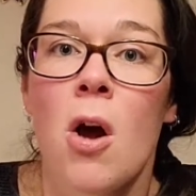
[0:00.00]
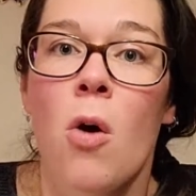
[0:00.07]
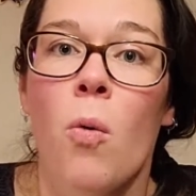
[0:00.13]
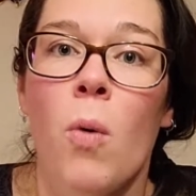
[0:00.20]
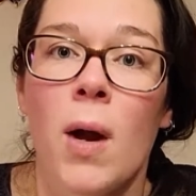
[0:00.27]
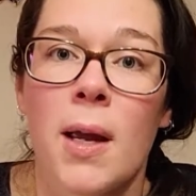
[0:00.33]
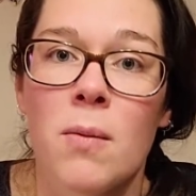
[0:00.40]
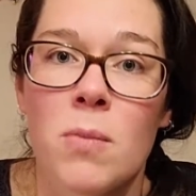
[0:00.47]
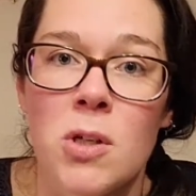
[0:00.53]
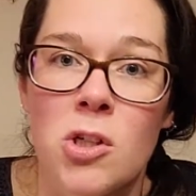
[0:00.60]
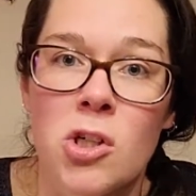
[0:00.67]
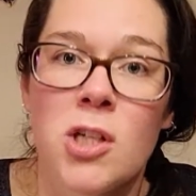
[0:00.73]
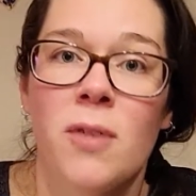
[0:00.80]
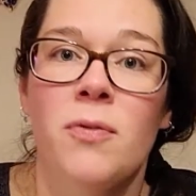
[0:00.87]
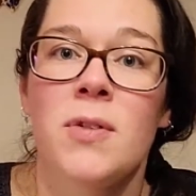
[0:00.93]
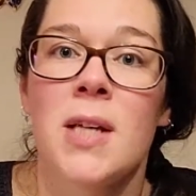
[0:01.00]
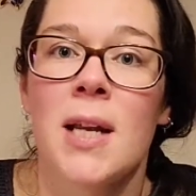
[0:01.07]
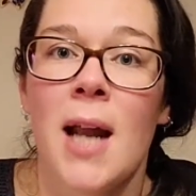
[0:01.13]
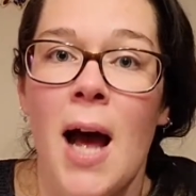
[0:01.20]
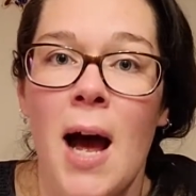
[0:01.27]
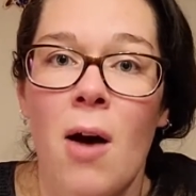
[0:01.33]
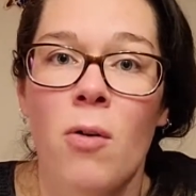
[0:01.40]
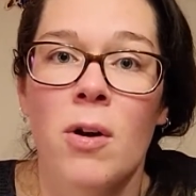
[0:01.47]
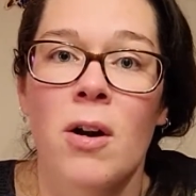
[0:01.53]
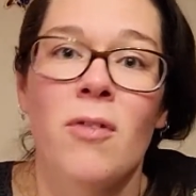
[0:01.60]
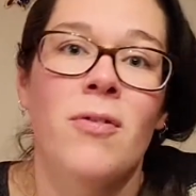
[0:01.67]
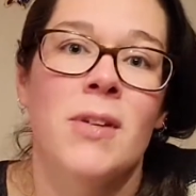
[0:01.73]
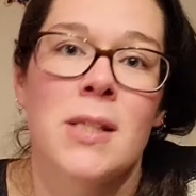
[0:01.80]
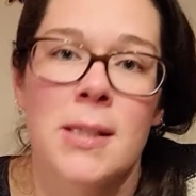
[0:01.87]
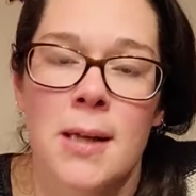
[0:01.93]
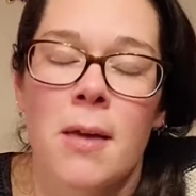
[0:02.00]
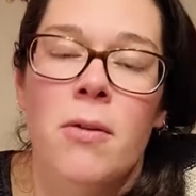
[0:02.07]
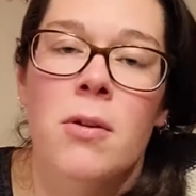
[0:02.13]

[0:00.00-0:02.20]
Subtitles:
what can be shifted, how it all fits together.